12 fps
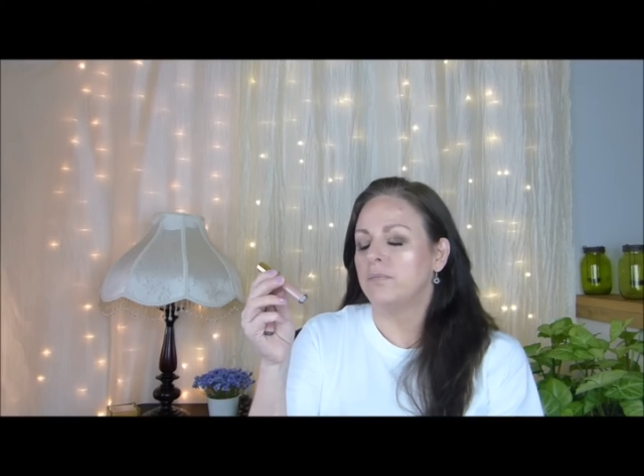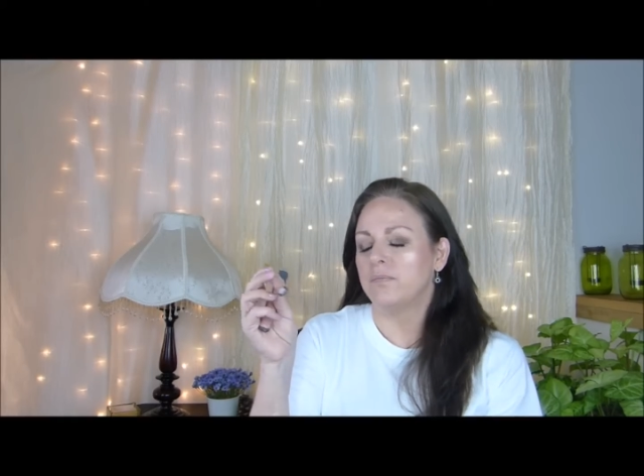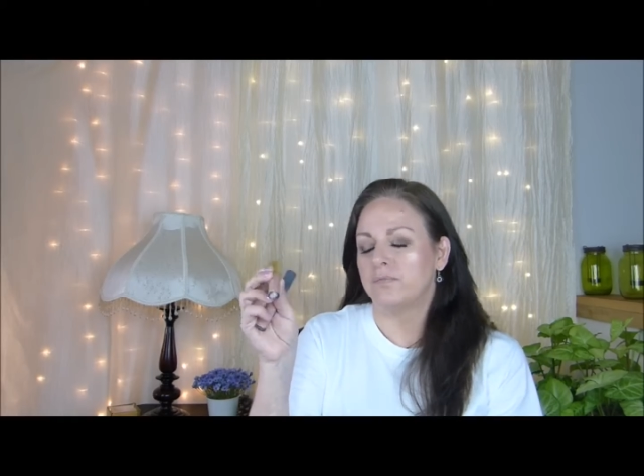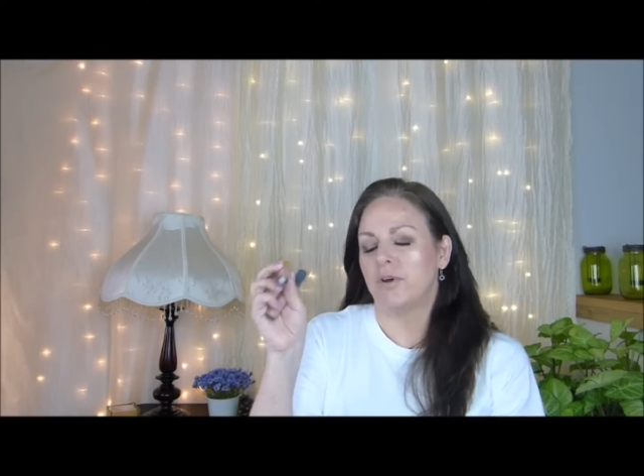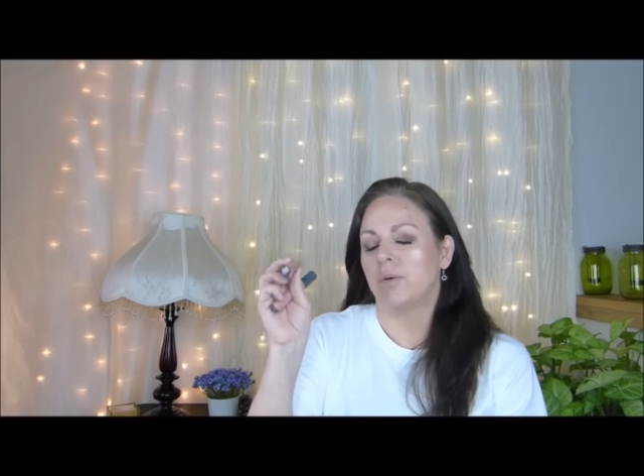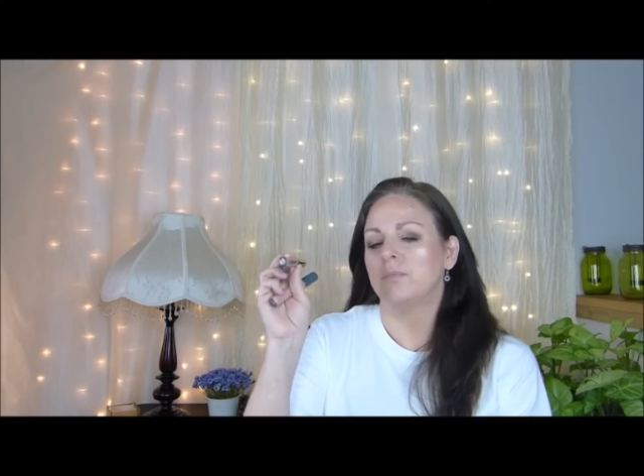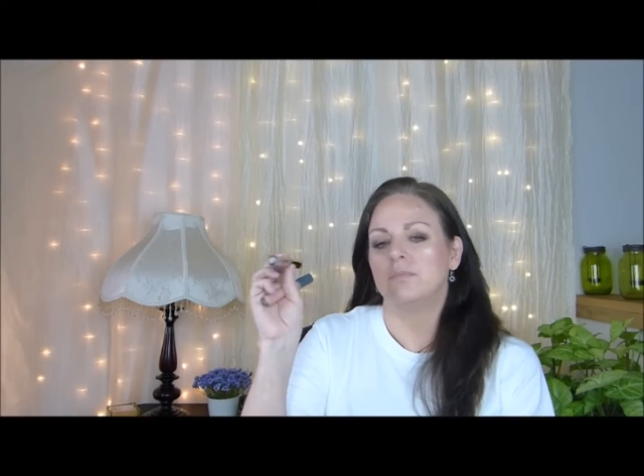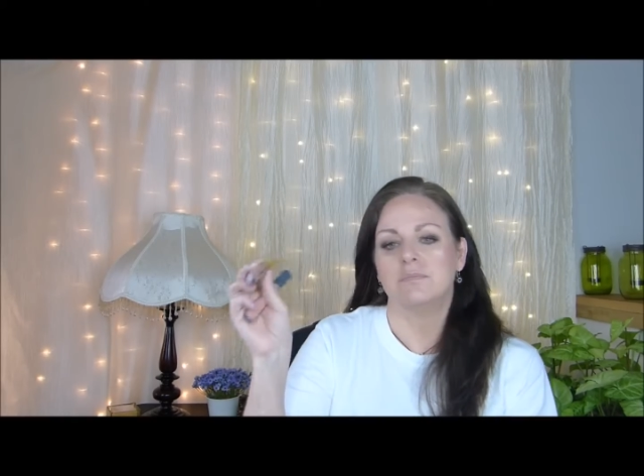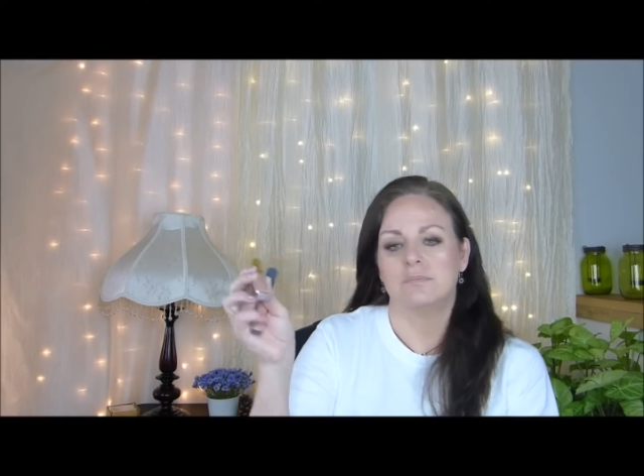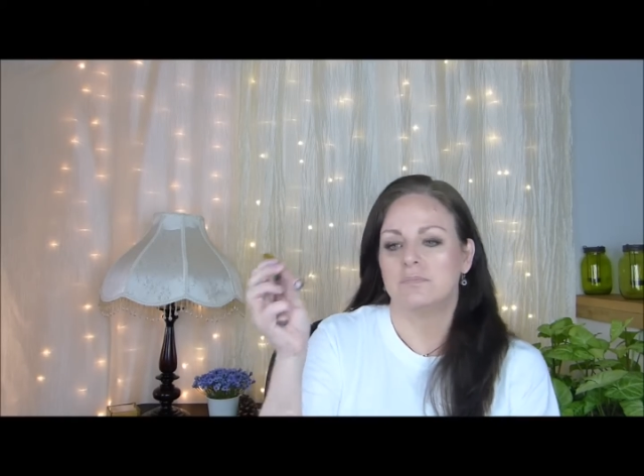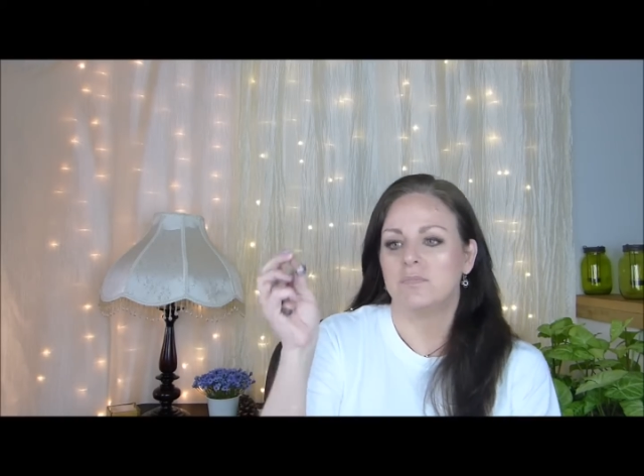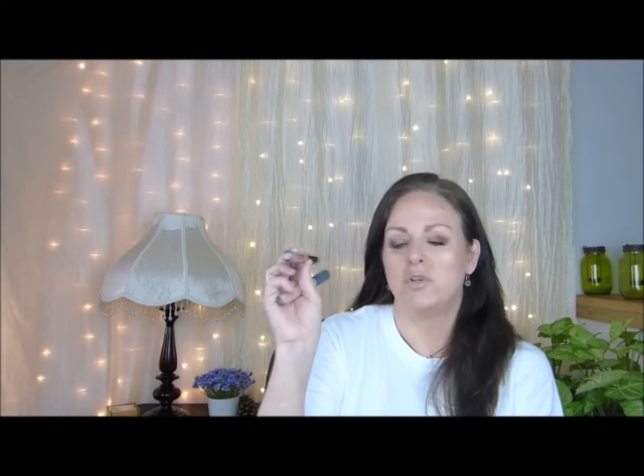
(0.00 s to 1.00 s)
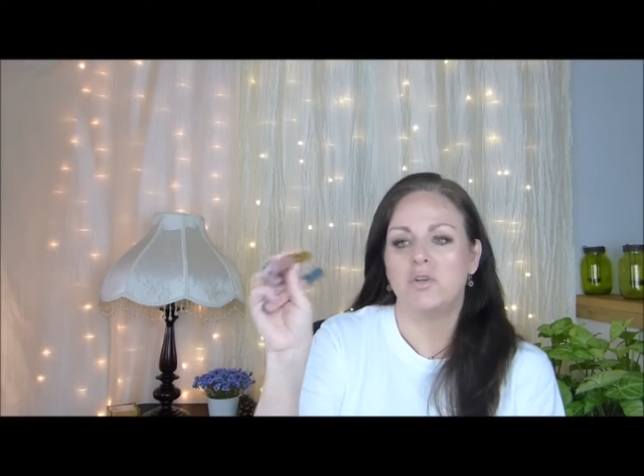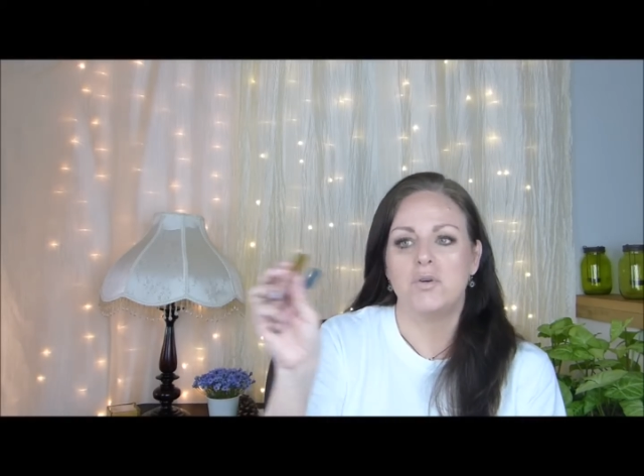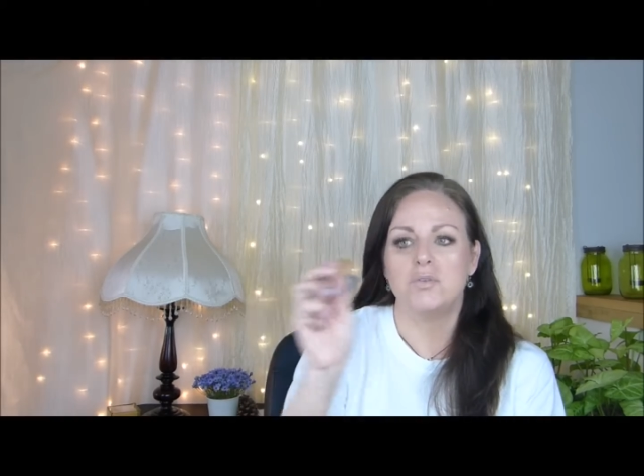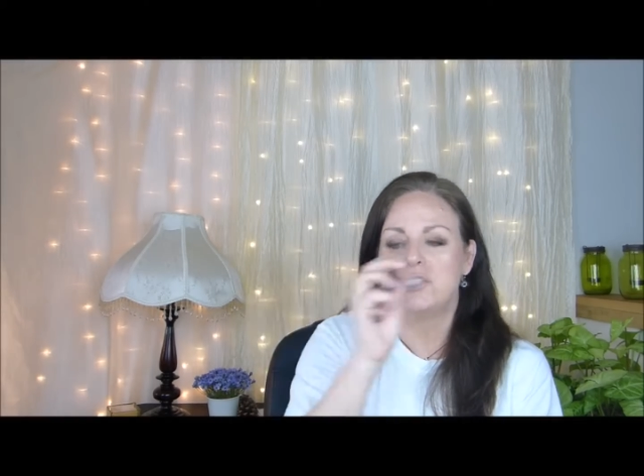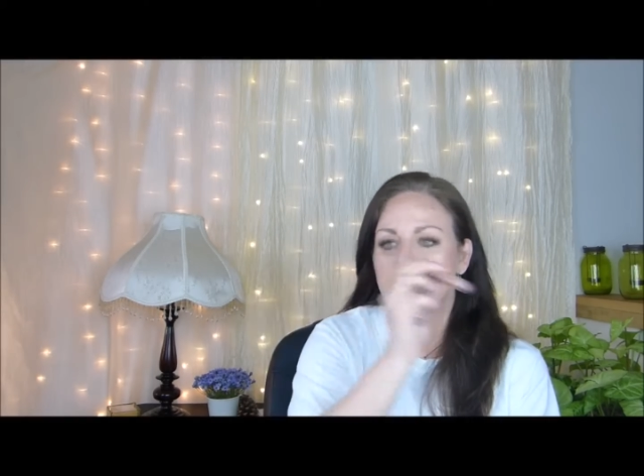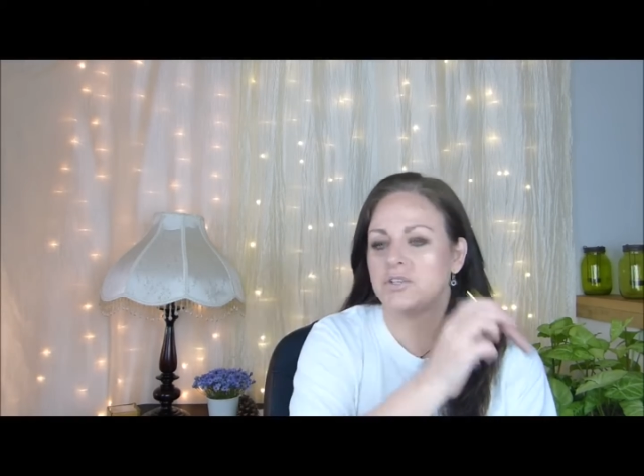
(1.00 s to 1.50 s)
from nudes